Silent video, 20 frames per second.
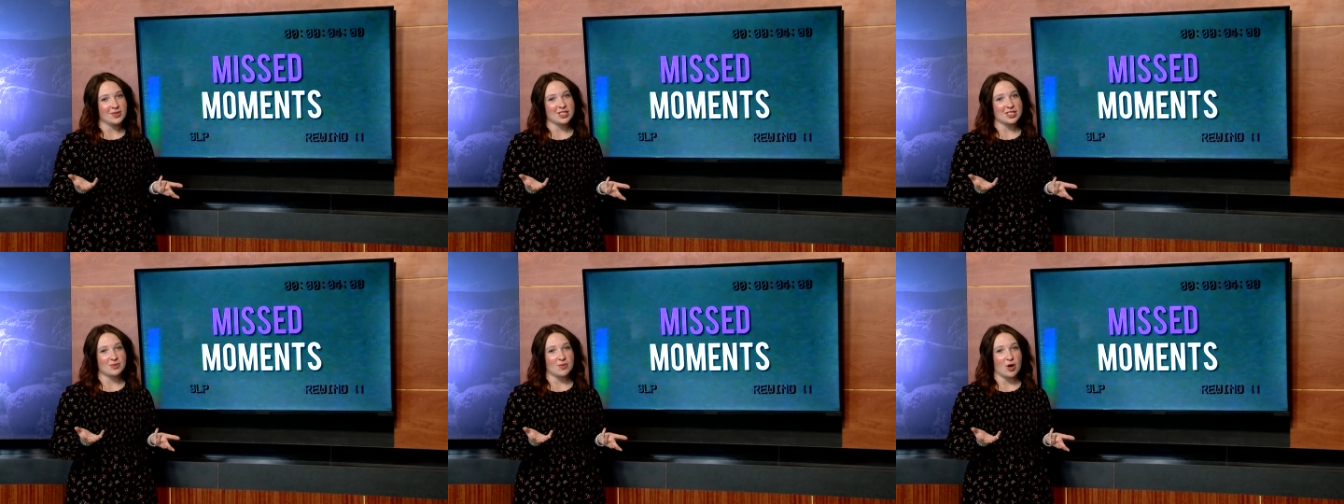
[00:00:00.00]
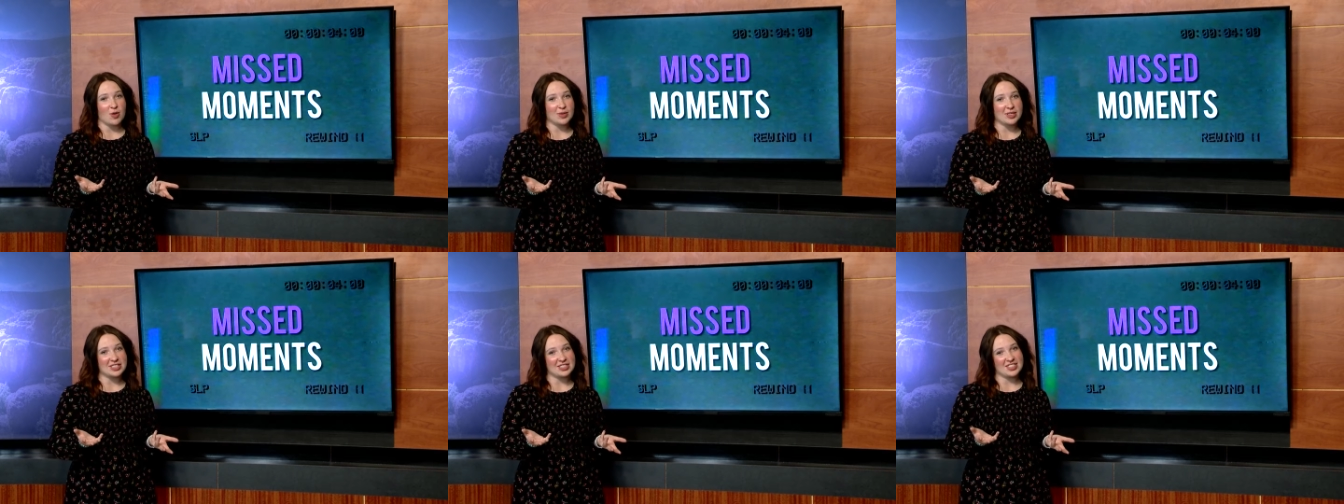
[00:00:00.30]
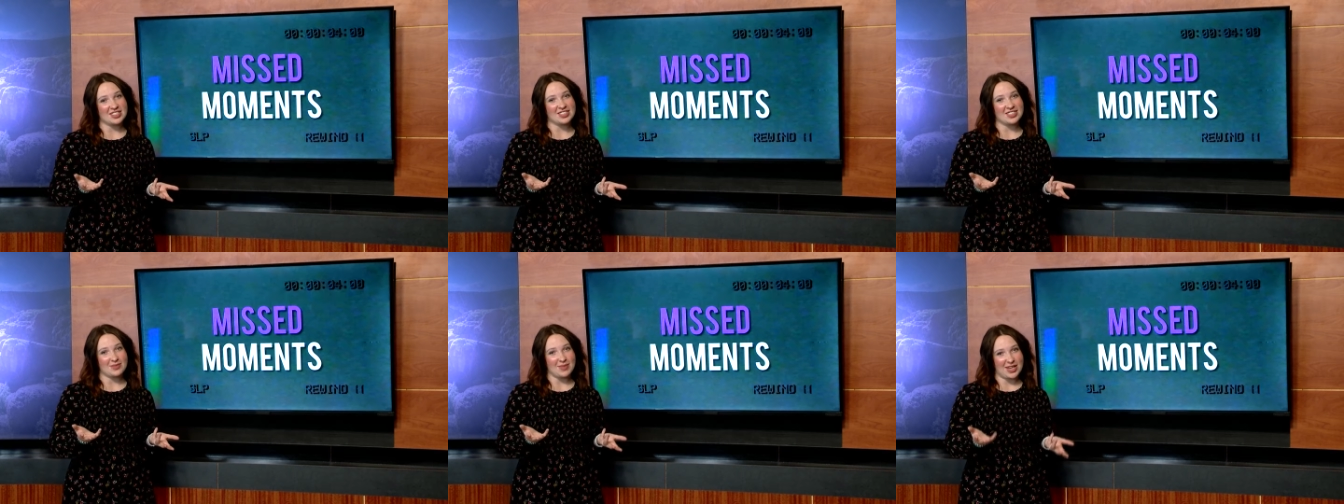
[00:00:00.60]
Missed
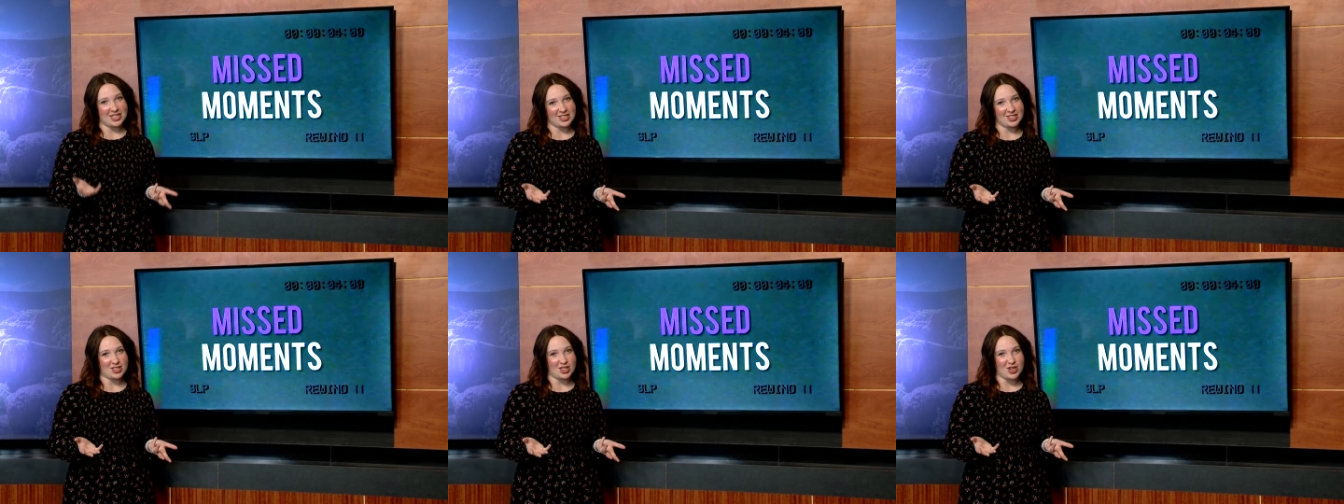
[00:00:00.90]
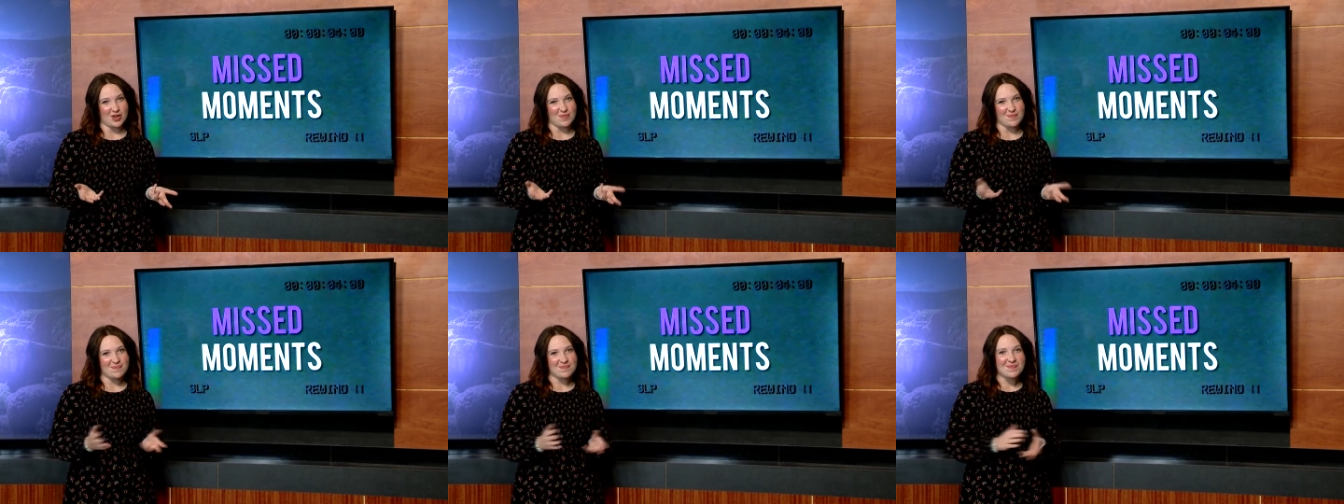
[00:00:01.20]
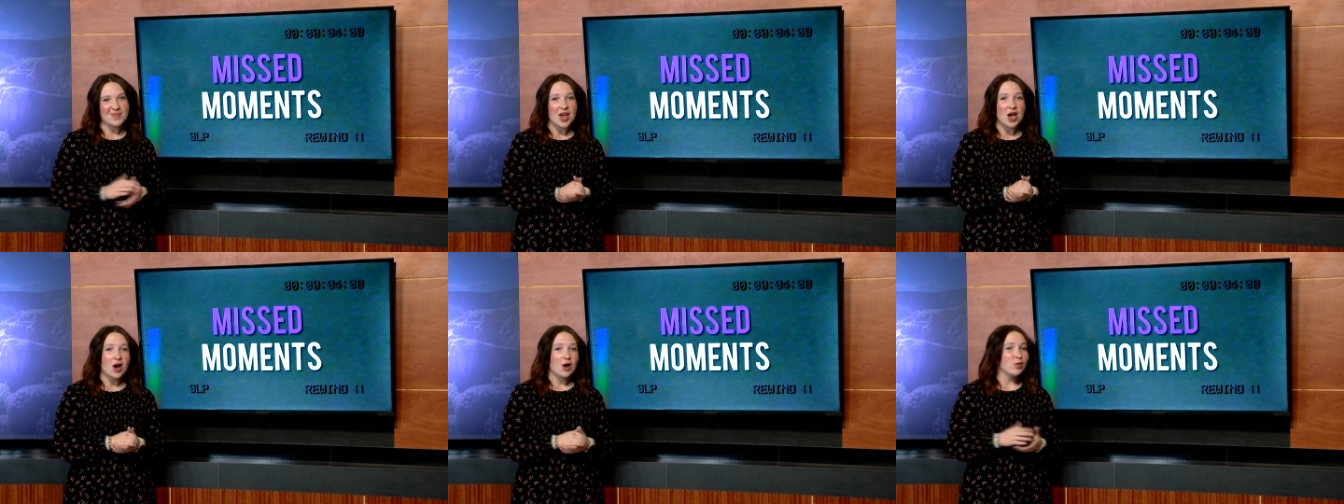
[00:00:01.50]
Moments this semester.
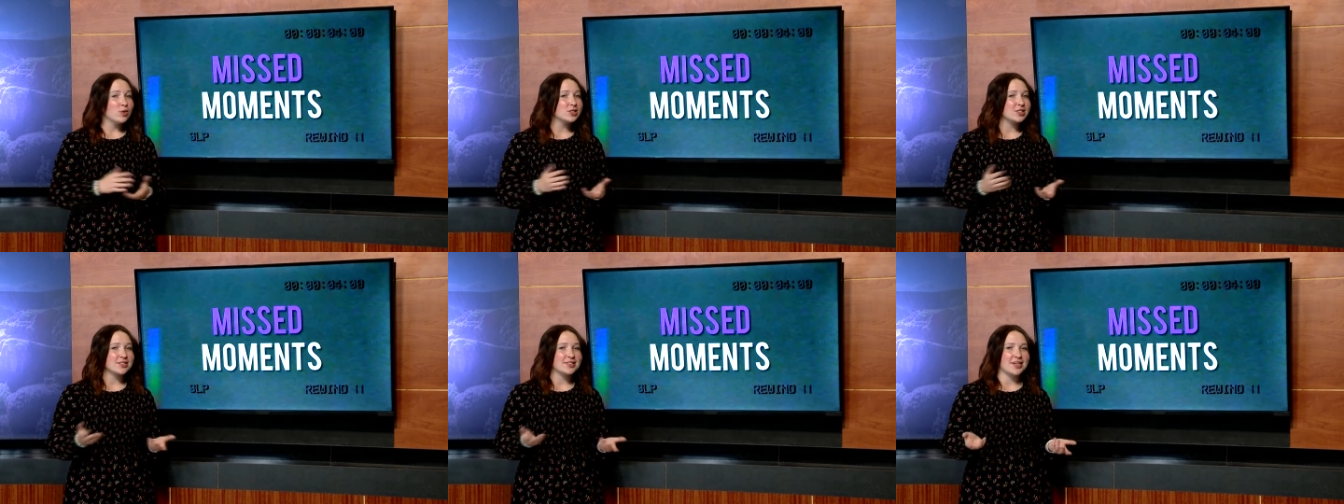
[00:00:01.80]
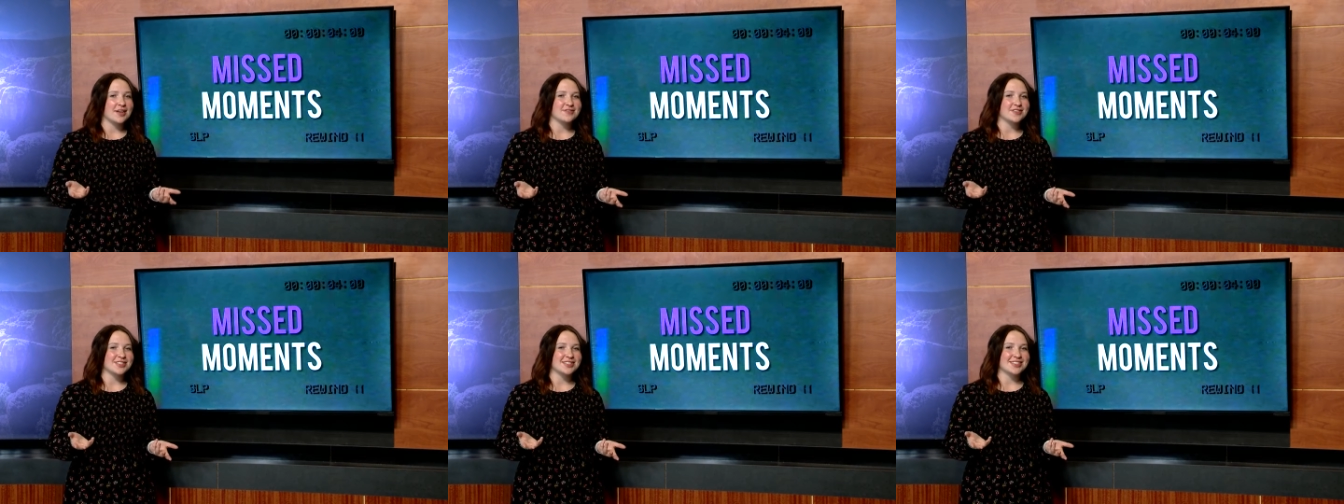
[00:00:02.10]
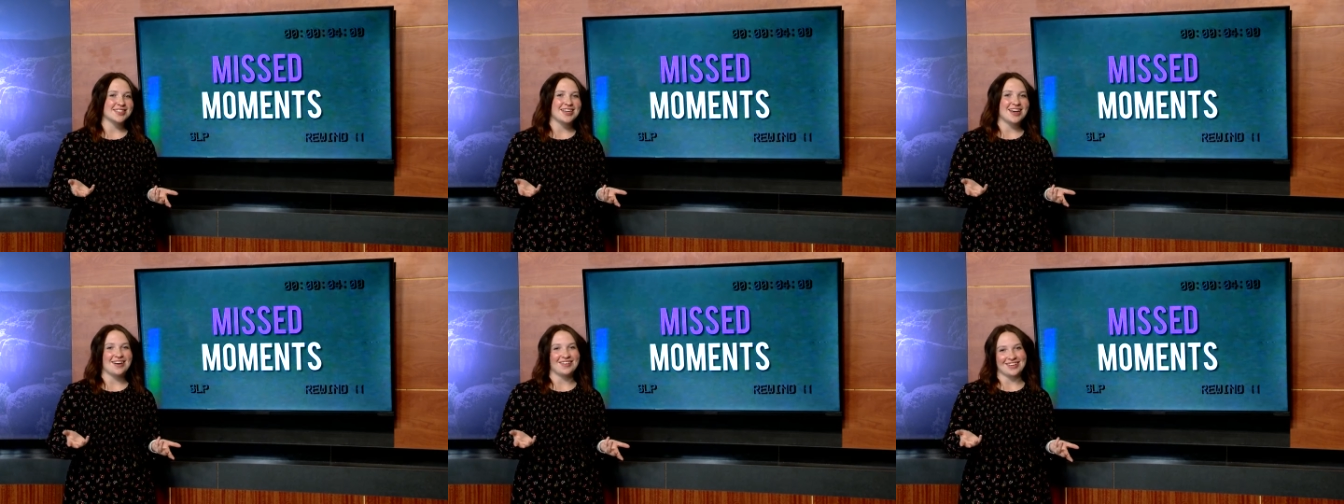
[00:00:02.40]
We'll just have to
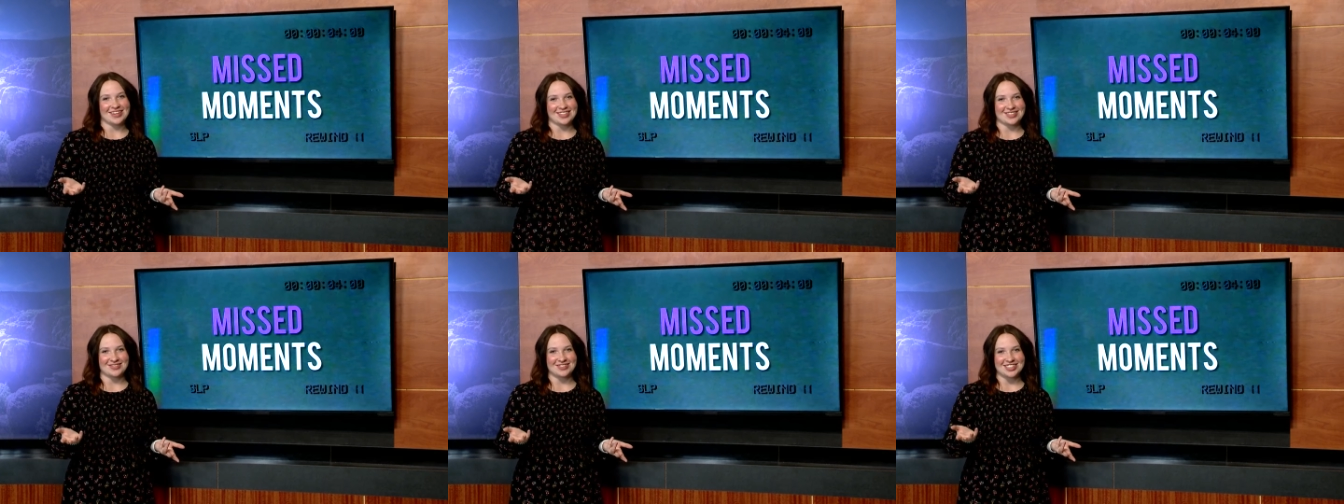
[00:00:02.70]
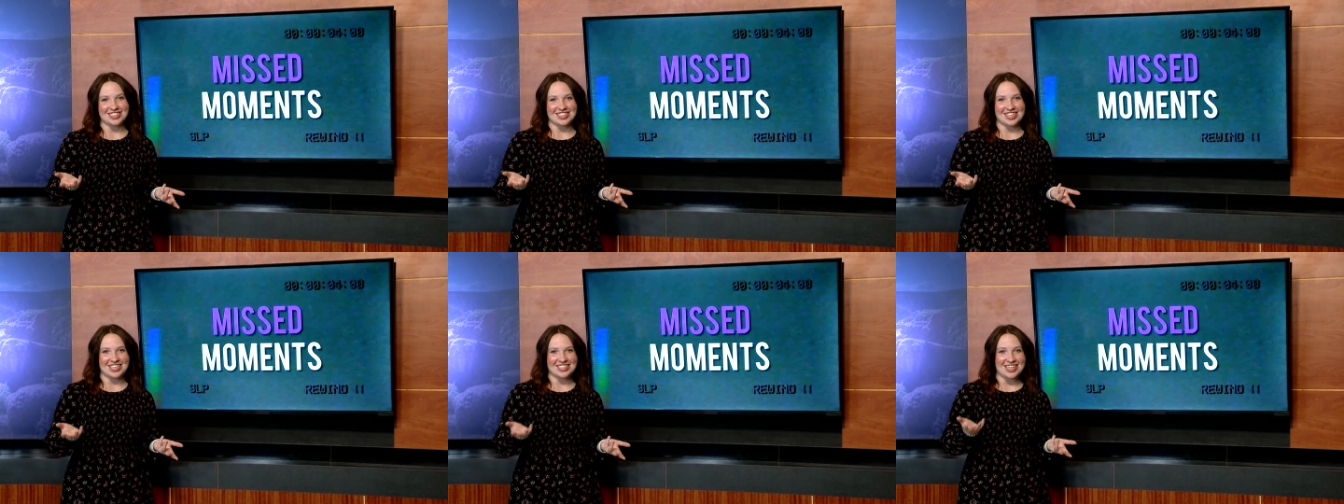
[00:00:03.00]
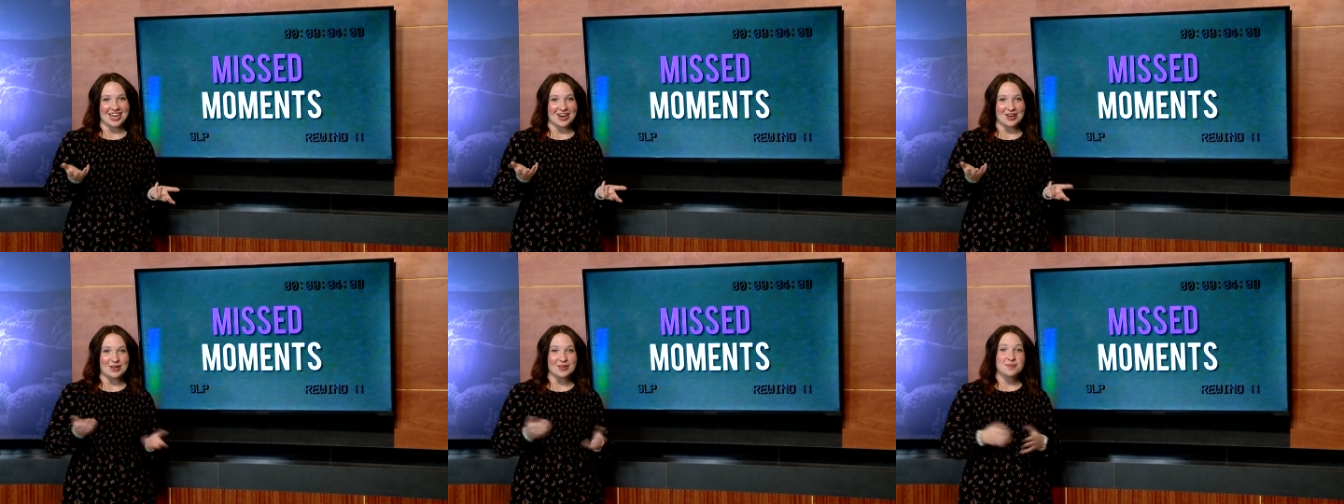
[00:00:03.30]
see how next week
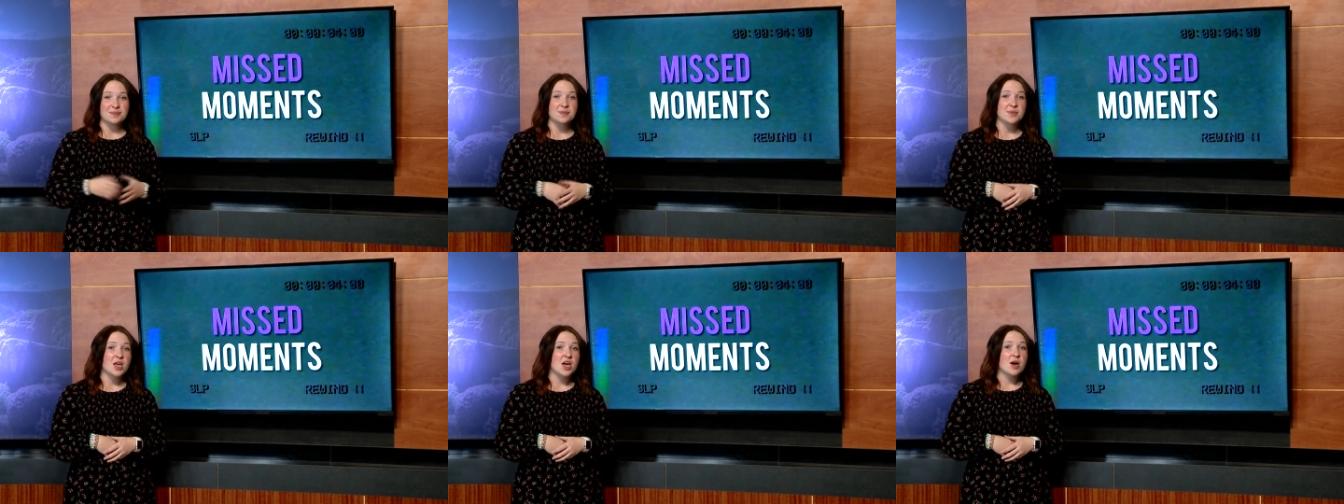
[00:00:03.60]
shakes out.